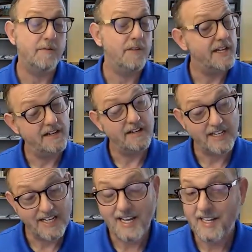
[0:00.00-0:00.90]
then
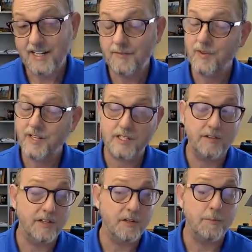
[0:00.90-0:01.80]
again, that's
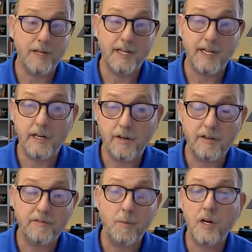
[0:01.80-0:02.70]
another big
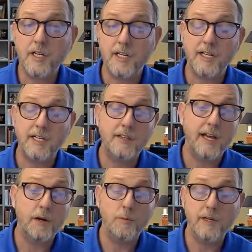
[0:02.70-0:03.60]
area of marketing
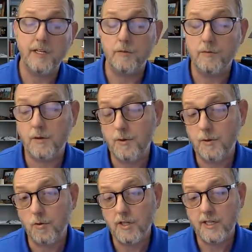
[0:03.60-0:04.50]
that
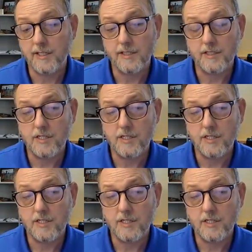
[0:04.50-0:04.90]
we work in.